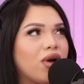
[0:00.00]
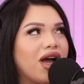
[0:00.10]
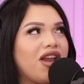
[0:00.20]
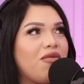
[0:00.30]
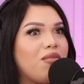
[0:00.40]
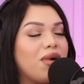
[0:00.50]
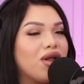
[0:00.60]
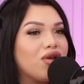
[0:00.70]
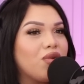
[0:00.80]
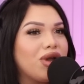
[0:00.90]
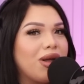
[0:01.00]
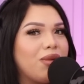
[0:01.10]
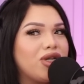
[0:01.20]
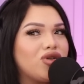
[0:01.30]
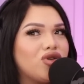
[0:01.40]
what kind of mother would I
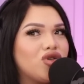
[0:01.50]
be to